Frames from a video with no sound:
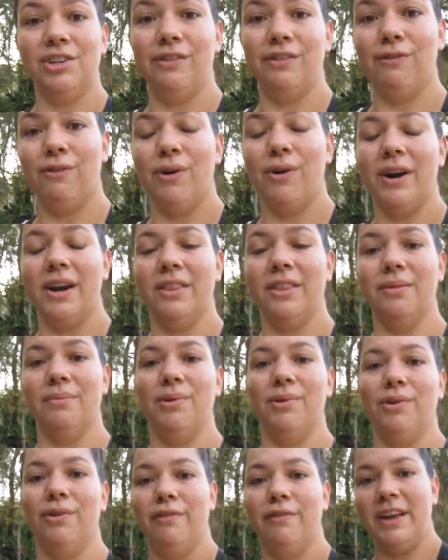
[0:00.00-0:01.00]
for it and the
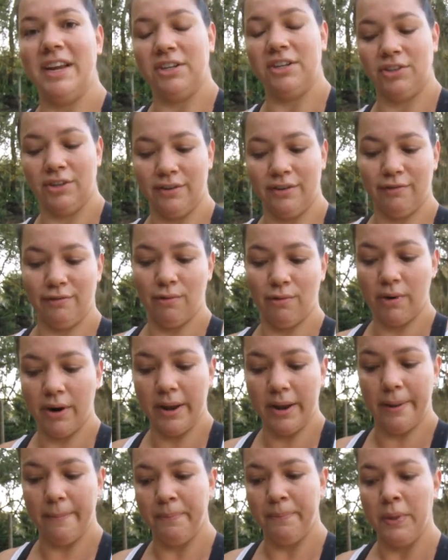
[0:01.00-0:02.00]
motivation for
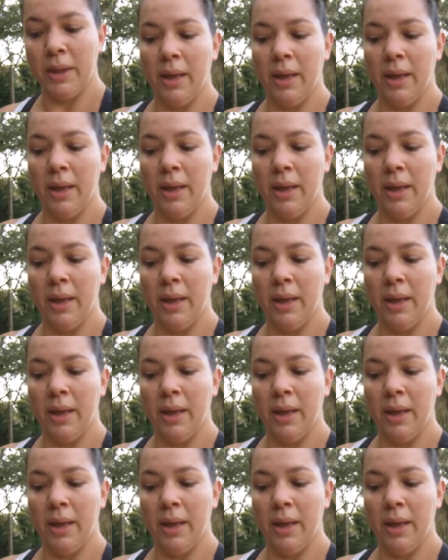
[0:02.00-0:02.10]
it